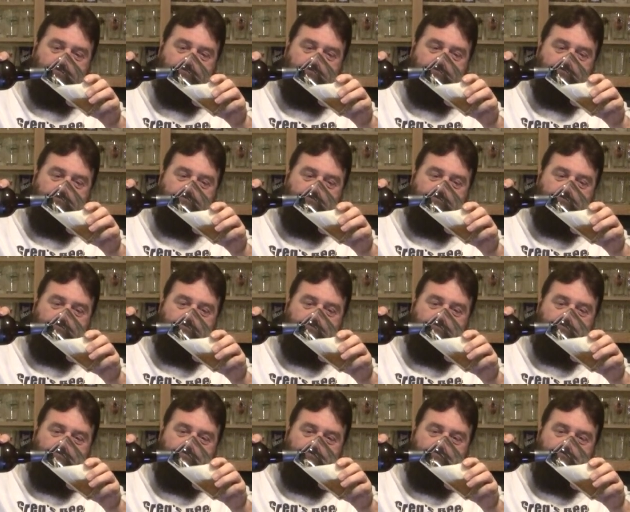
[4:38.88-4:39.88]

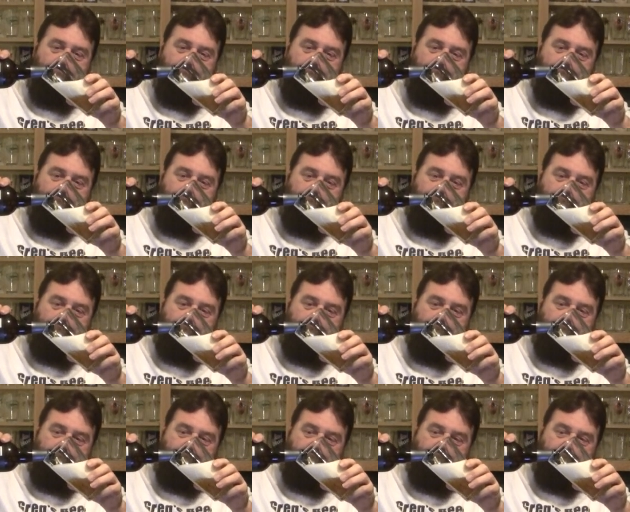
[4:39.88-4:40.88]

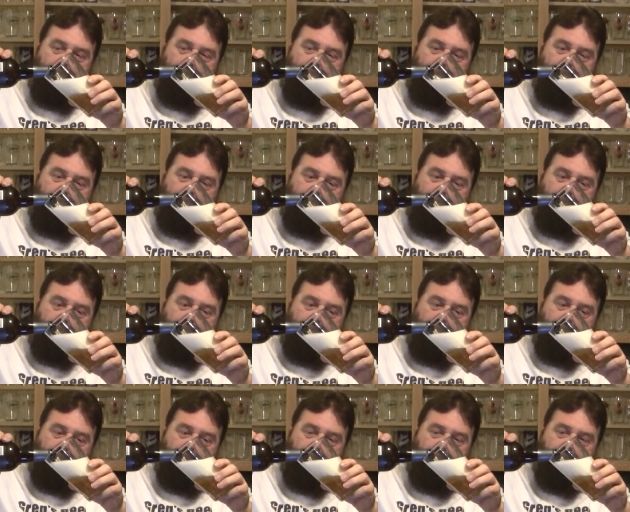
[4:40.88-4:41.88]

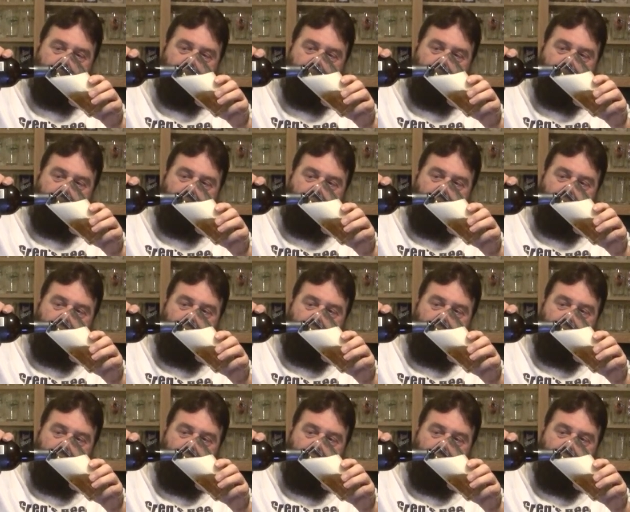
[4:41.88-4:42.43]
(silence)